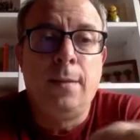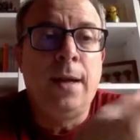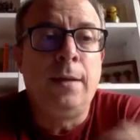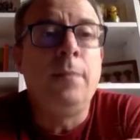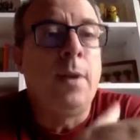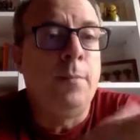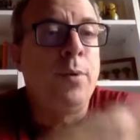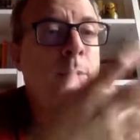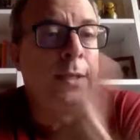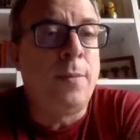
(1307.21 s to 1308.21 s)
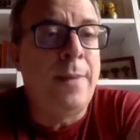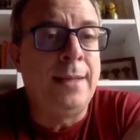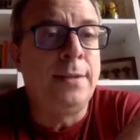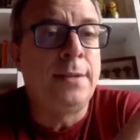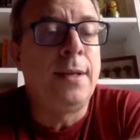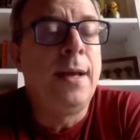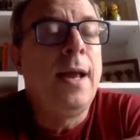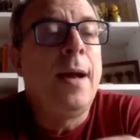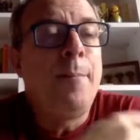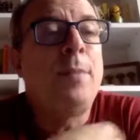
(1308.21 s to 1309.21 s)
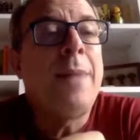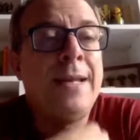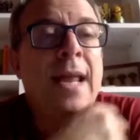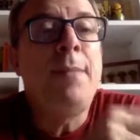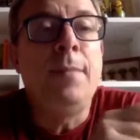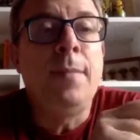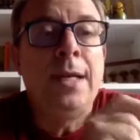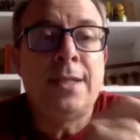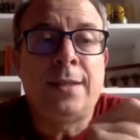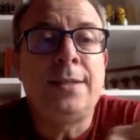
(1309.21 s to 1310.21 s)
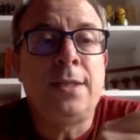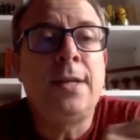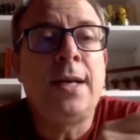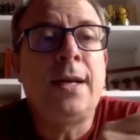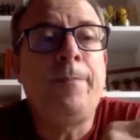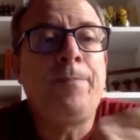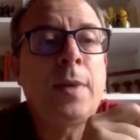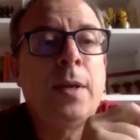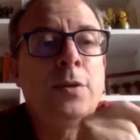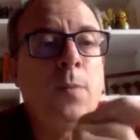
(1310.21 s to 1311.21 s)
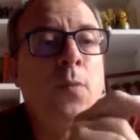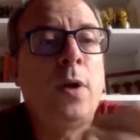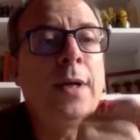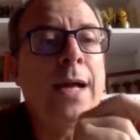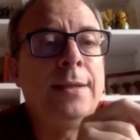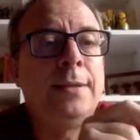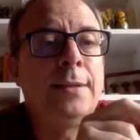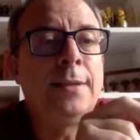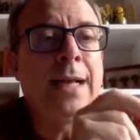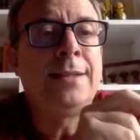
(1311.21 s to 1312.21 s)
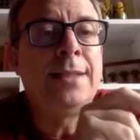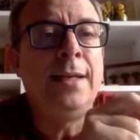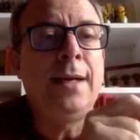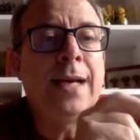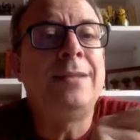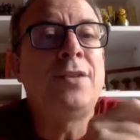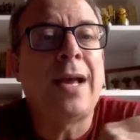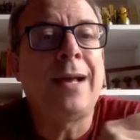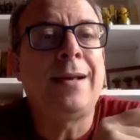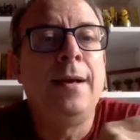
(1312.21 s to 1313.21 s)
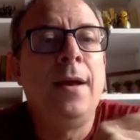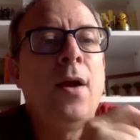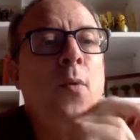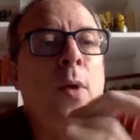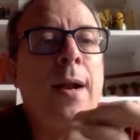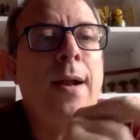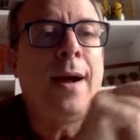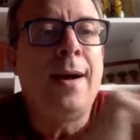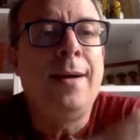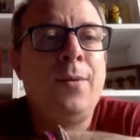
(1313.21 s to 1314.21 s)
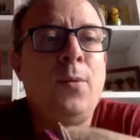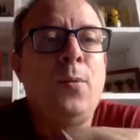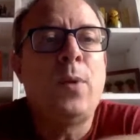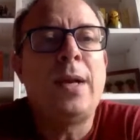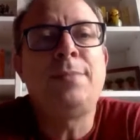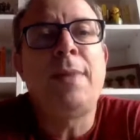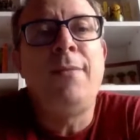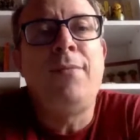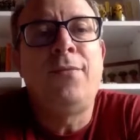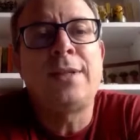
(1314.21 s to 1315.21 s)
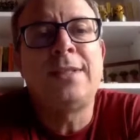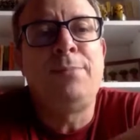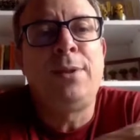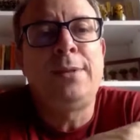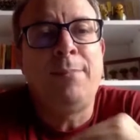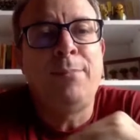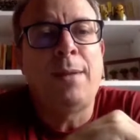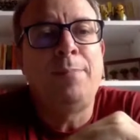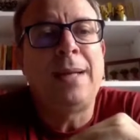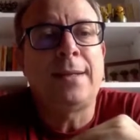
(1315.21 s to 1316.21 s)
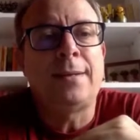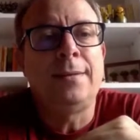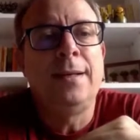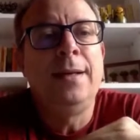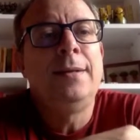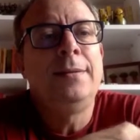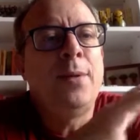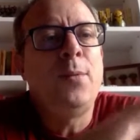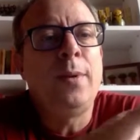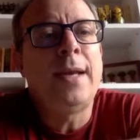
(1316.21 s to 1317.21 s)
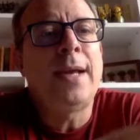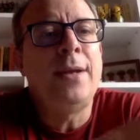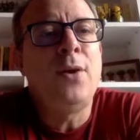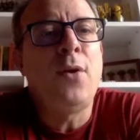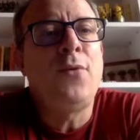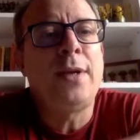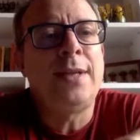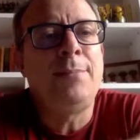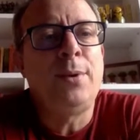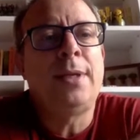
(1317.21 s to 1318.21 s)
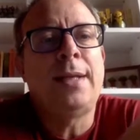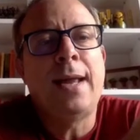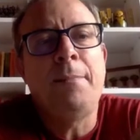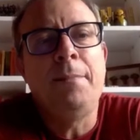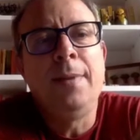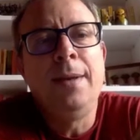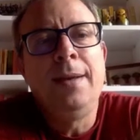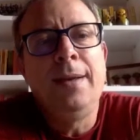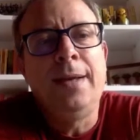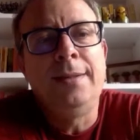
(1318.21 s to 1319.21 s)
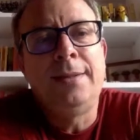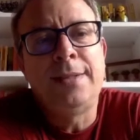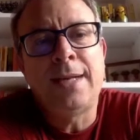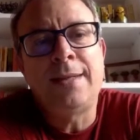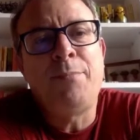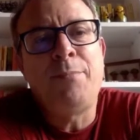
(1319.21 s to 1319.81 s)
in public domains, but my name is attached there, someone can track where is my, for example, temporal pattern. They can know, for example, that I am in certain